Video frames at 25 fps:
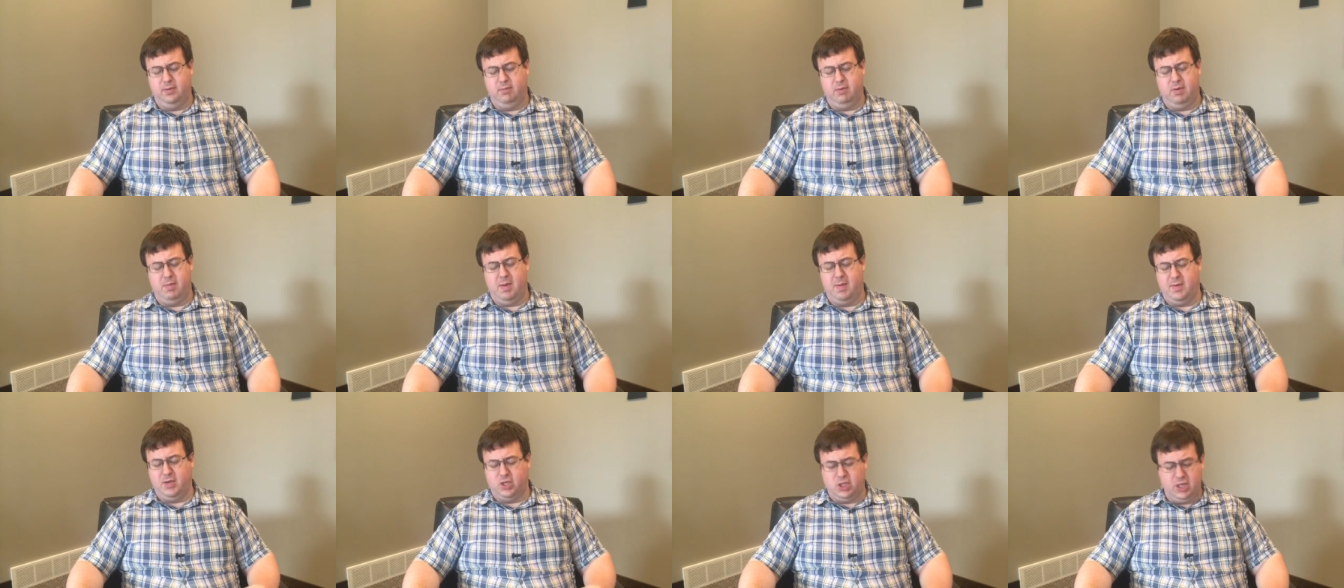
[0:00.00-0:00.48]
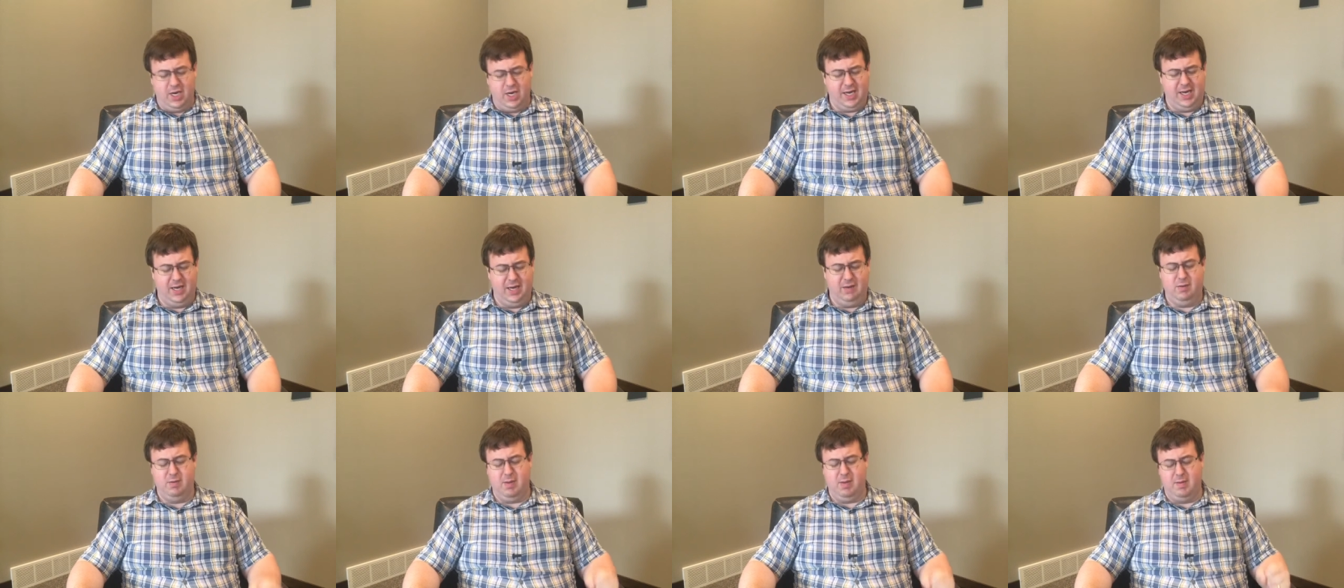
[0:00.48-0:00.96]
We may be
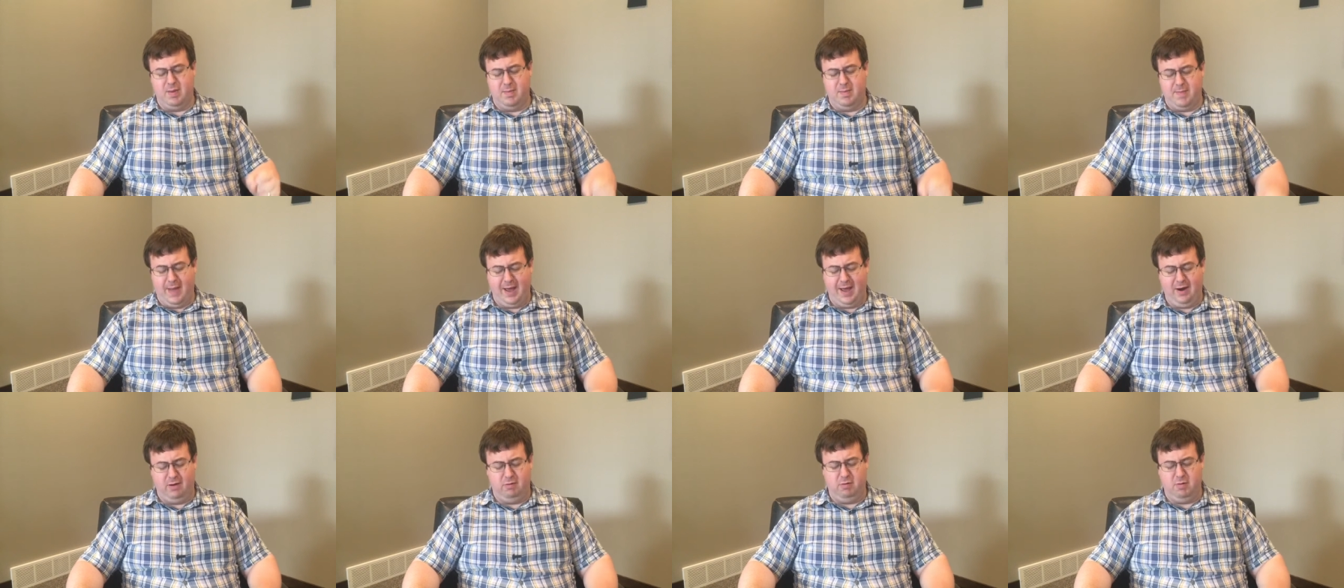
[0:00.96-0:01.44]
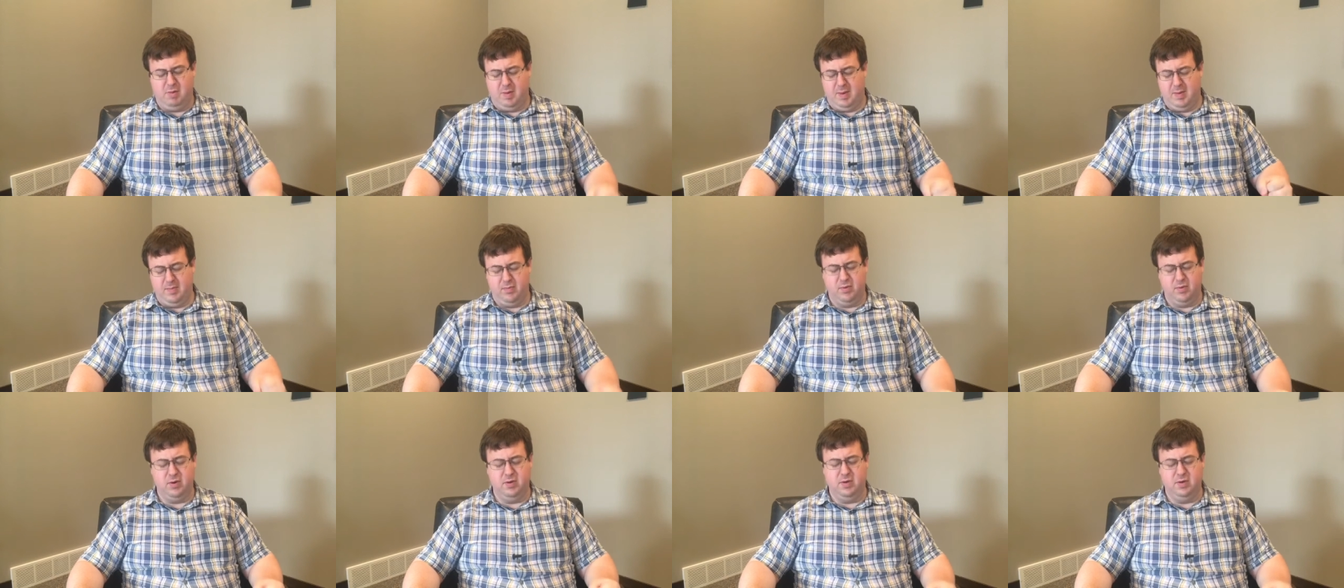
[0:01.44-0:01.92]
shaken, we may be battered, we may be
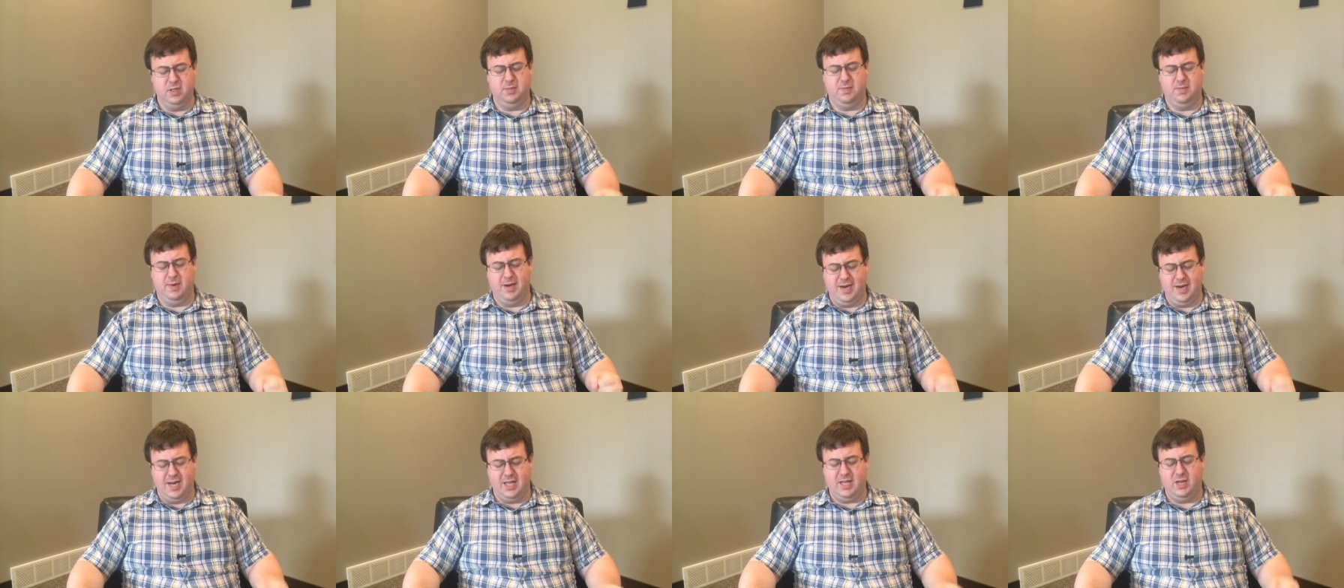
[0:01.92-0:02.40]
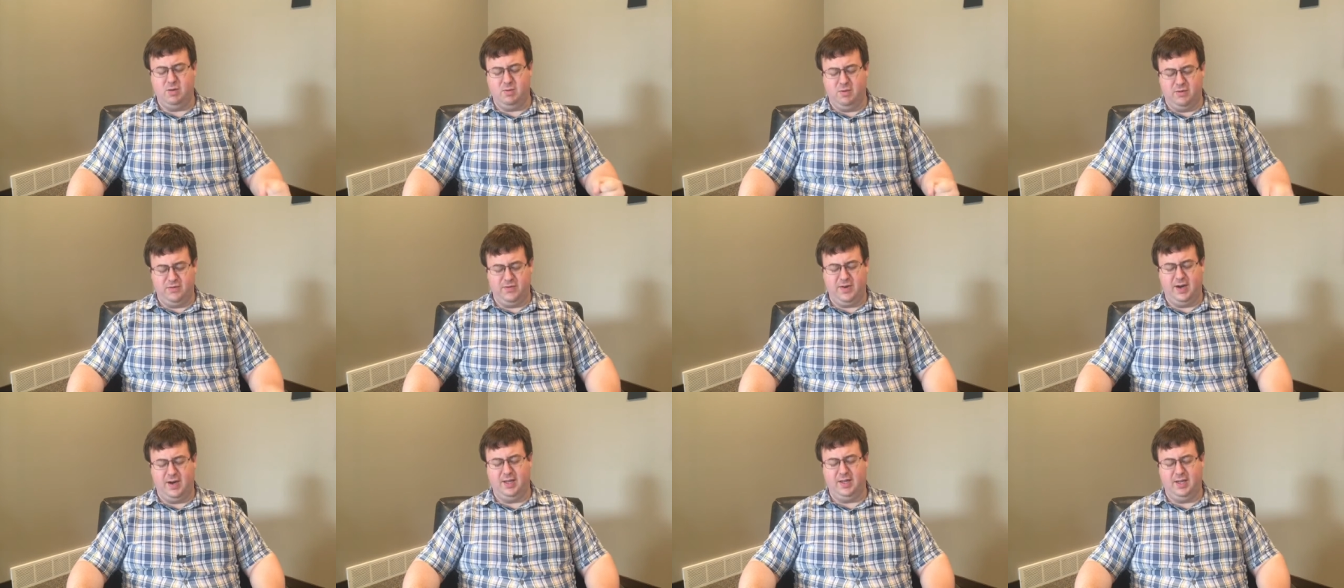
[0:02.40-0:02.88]
bruised, but nothing will
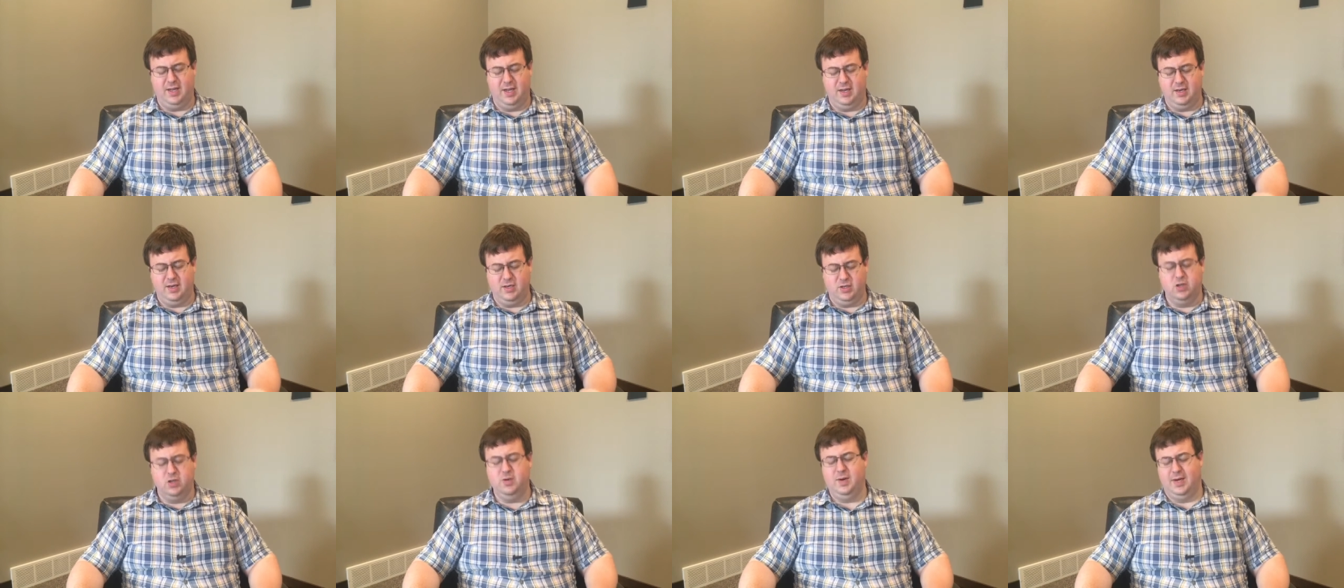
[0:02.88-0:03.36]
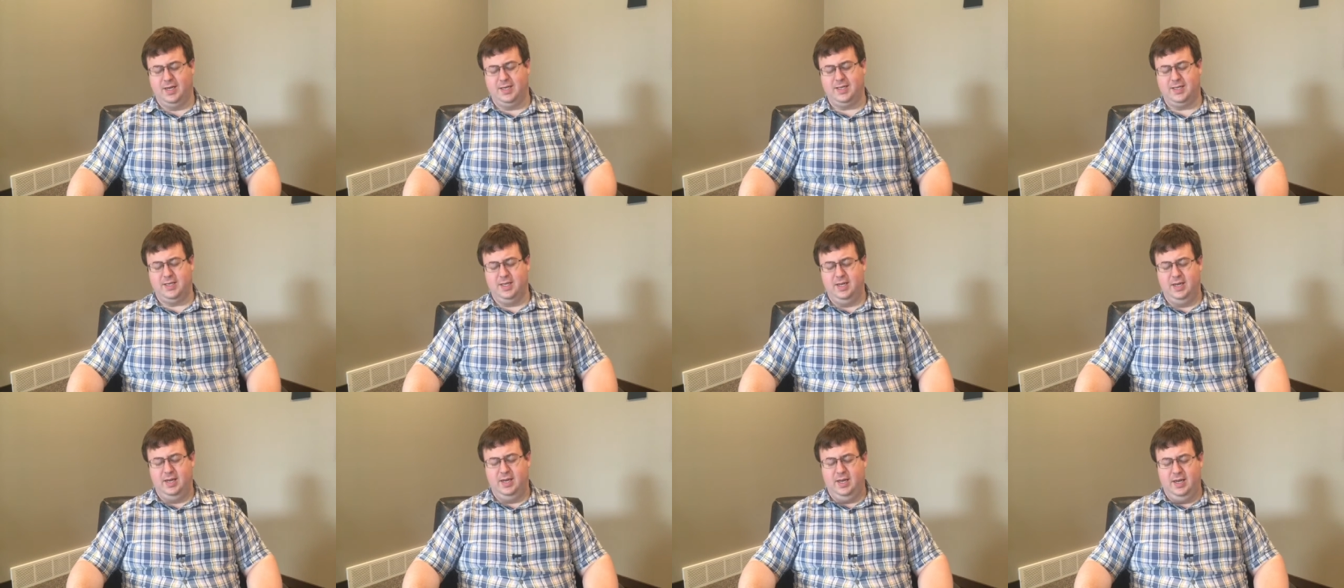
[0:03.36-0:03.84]
finally undo
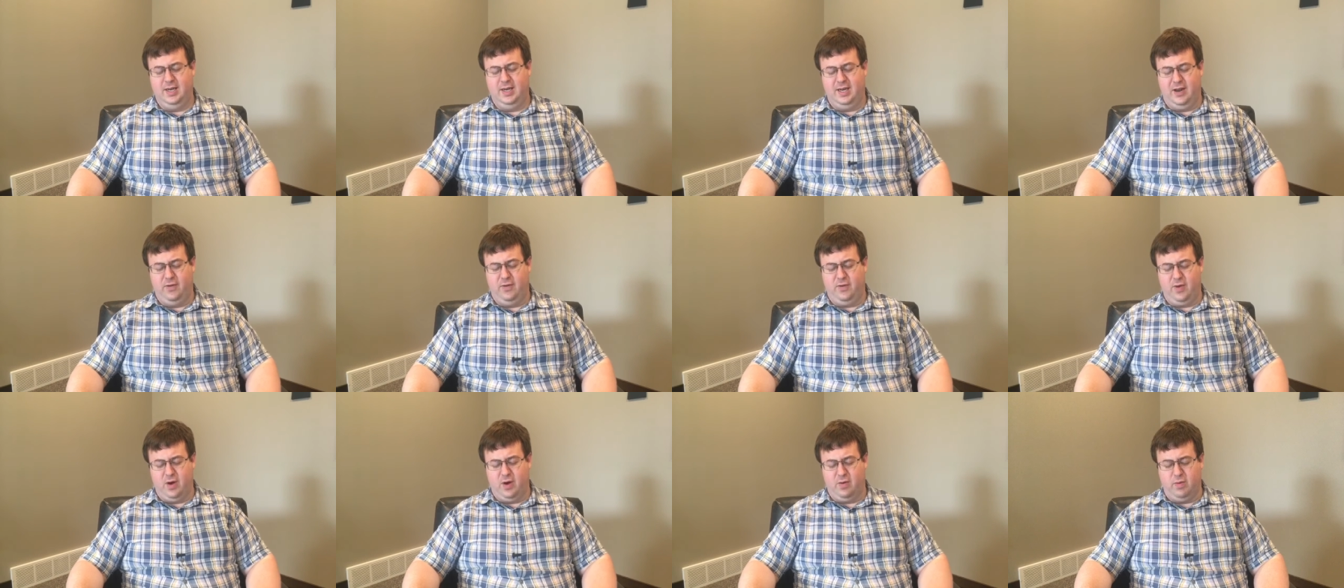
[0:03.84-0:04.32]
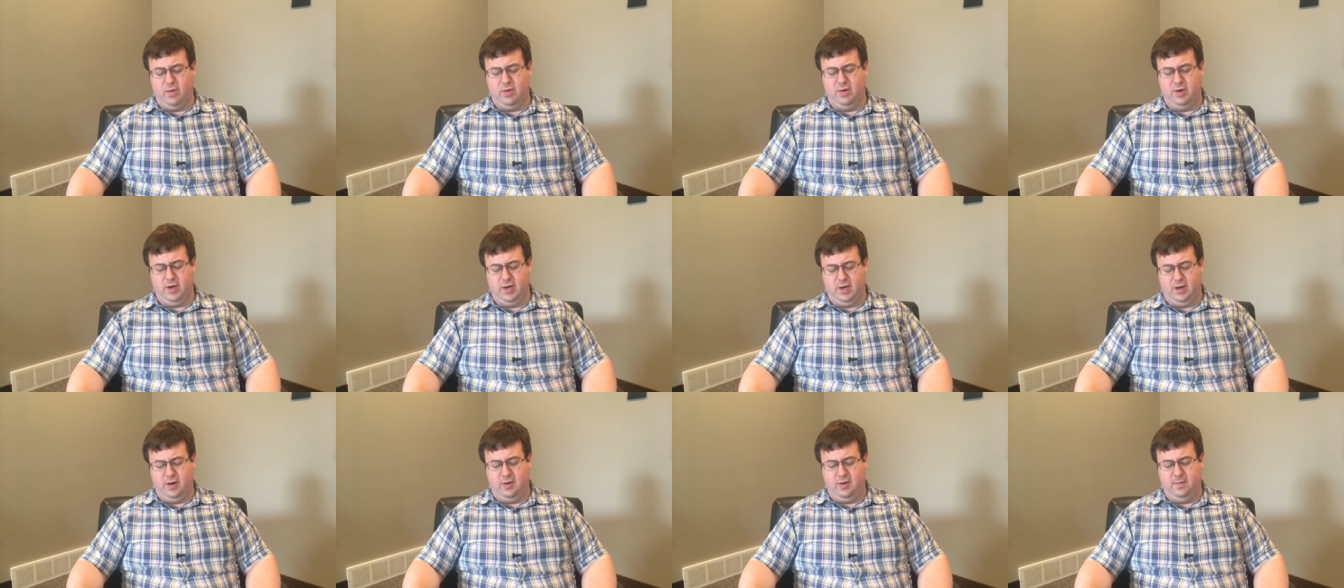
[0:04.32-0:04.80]
us if we are rooted
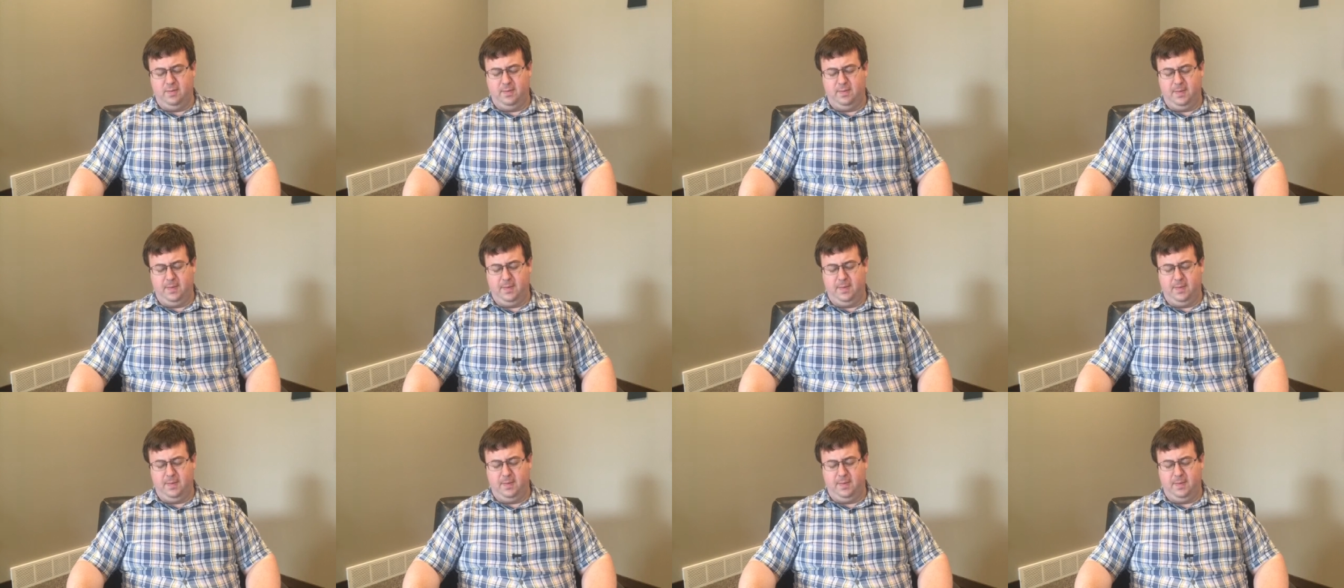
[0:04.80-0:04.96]
in you.